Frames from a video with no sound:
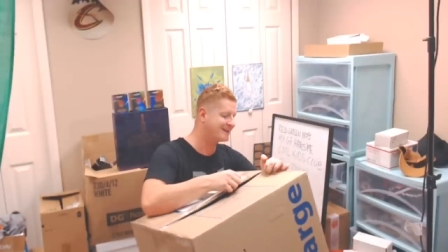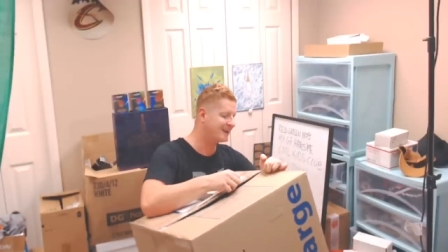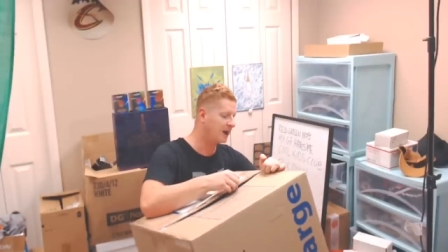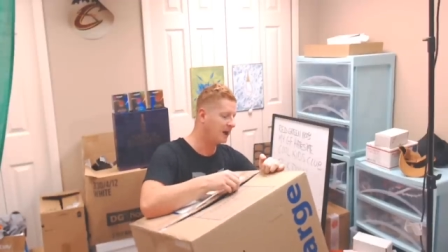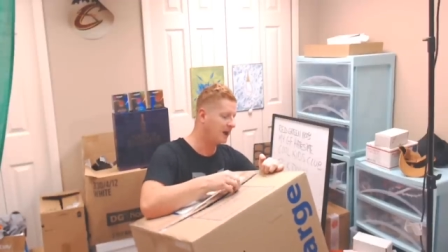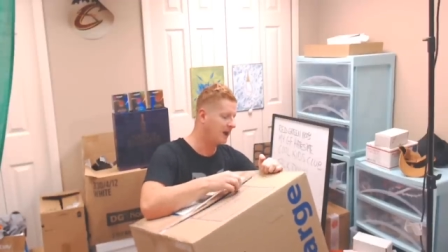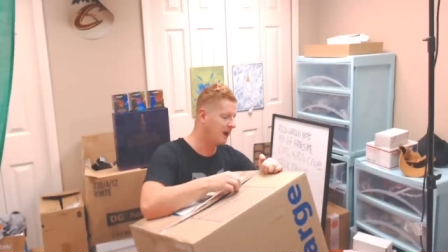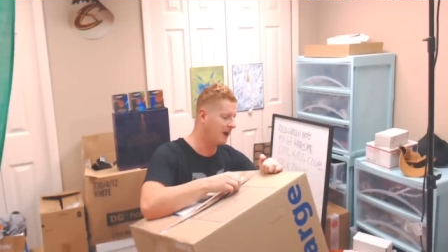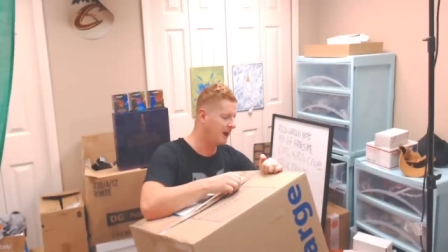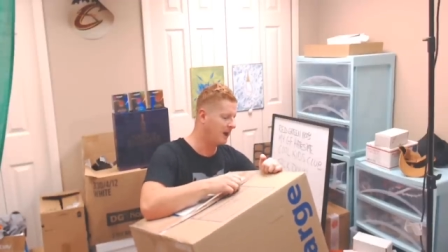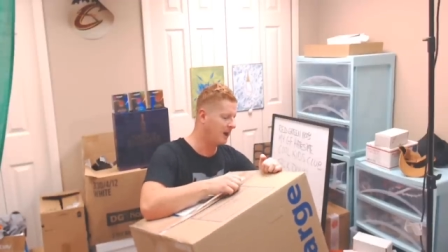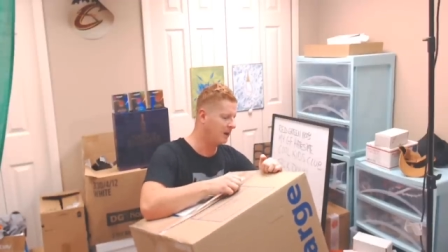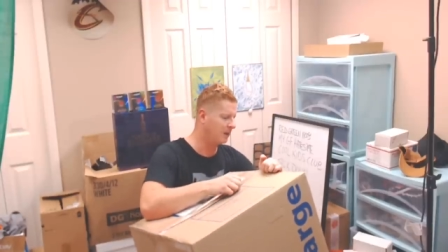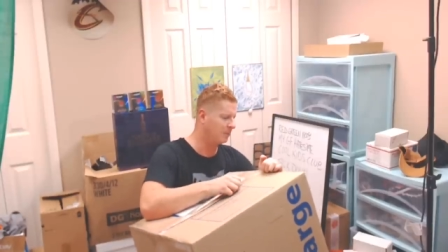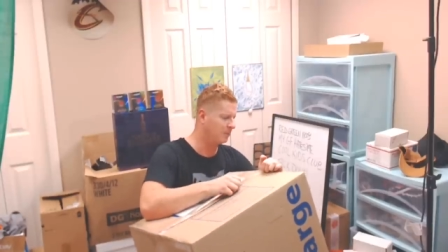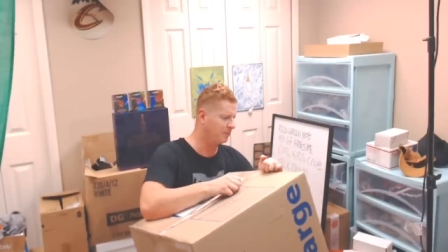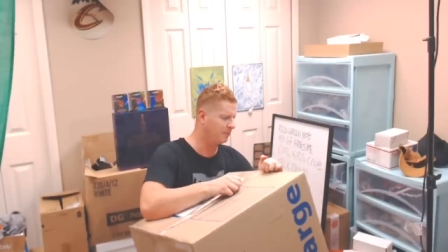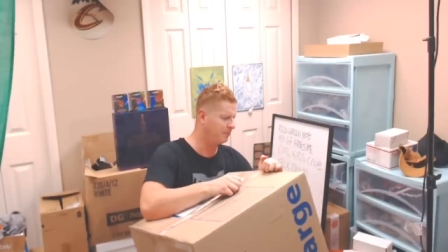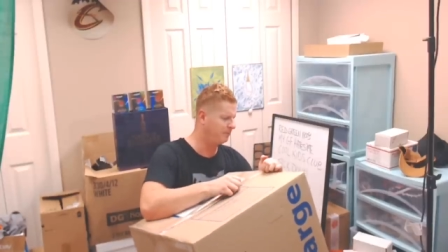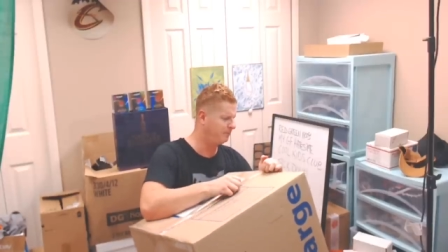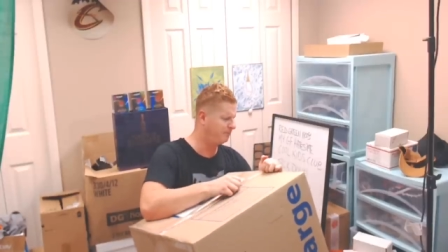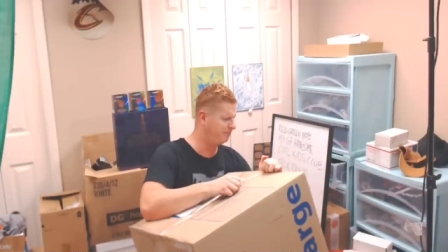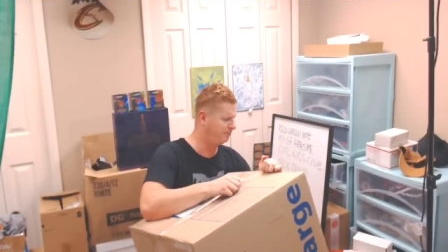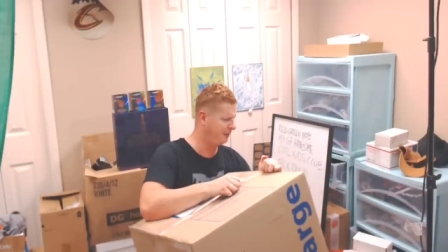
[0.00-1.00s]
uh,
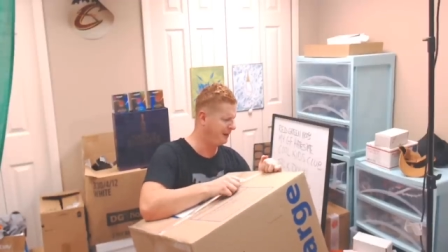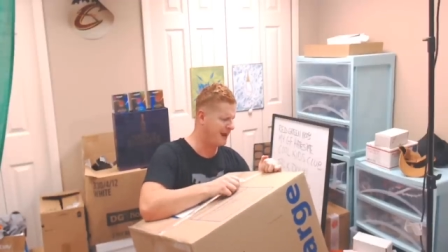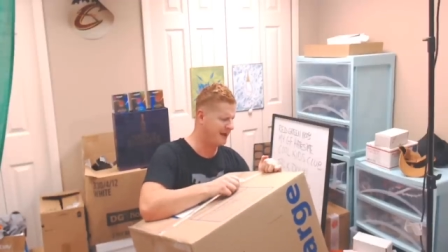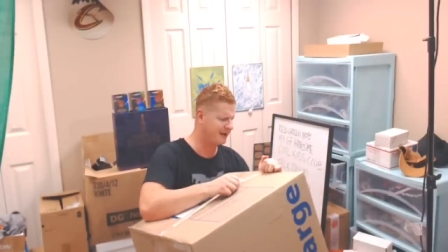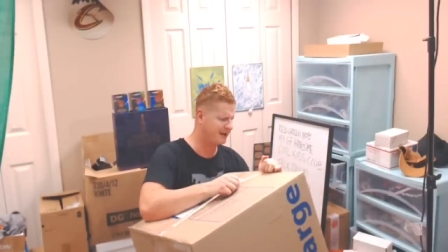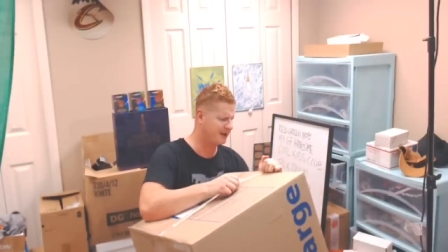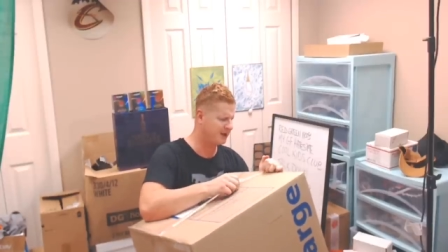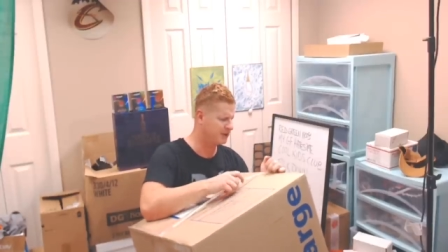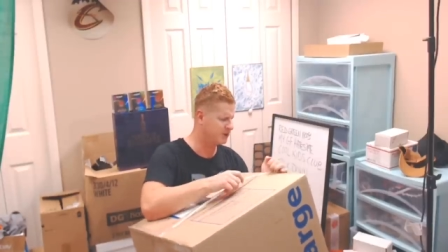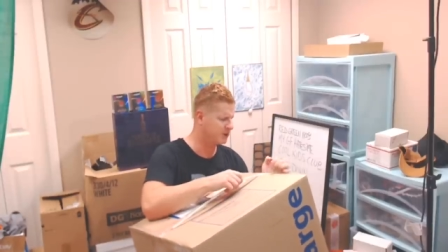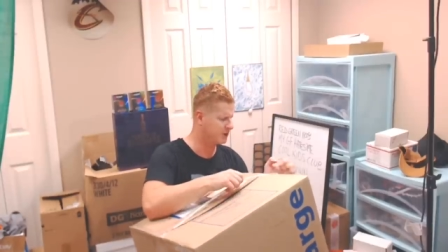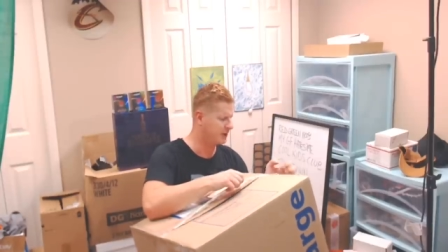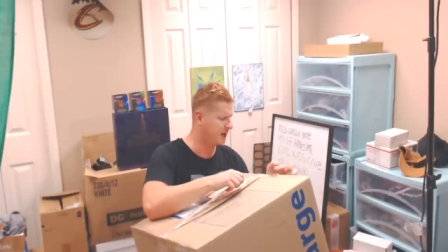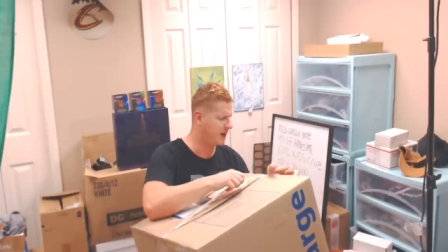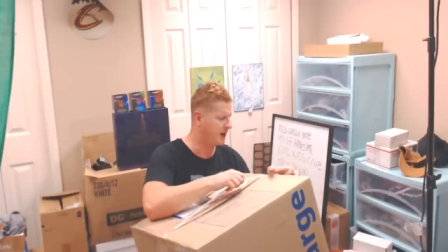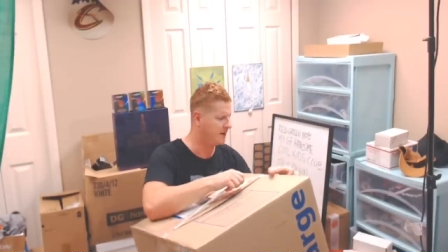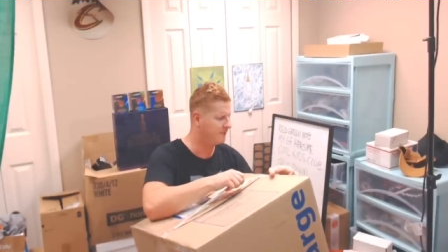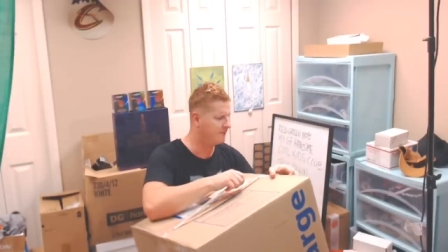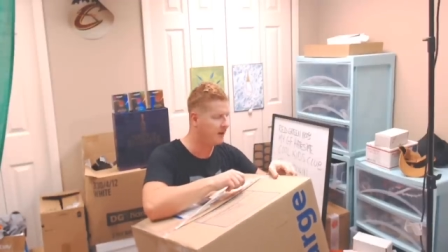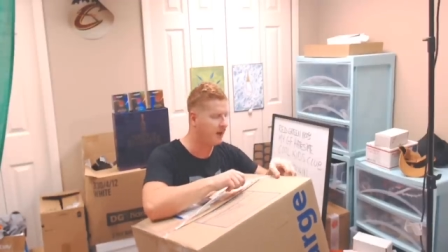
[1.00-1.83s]
package I've